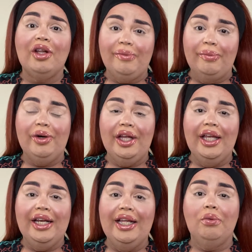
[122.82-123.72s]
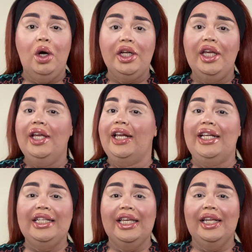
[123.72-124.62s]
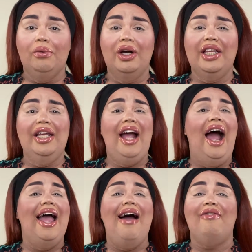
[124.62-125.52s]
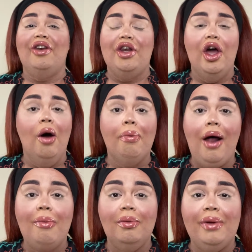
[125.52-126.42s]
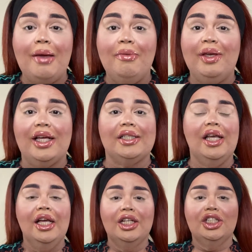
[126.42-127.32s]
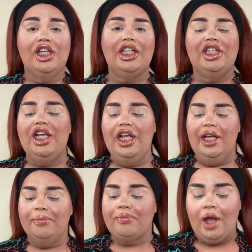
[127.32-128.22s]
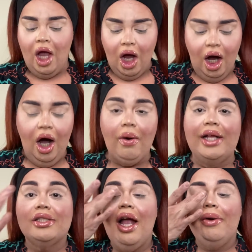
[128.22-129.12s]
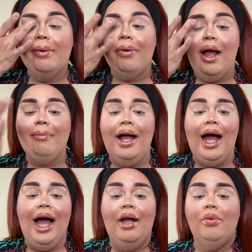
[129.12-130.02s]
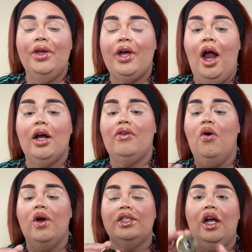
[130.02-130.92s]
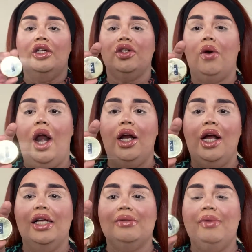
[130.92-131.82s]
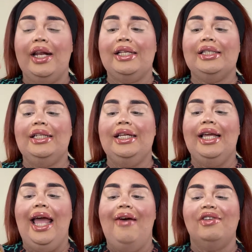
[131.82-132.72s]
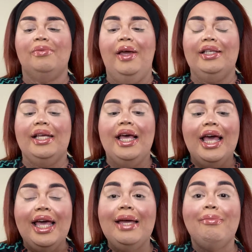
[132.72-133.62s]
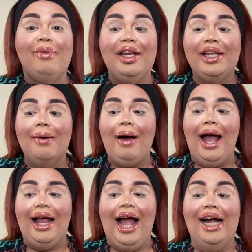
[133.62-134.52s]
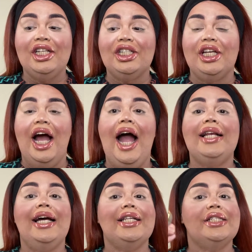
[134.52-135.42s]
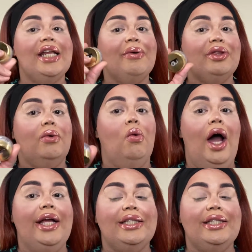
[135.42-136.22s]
bringing it in working and ending it working, I have no problem, baby, because cha-ching! All right, so I already primed my eye with our Gerard Cosmetics Clean Canvas Base in medium. I actually highlighted today with the white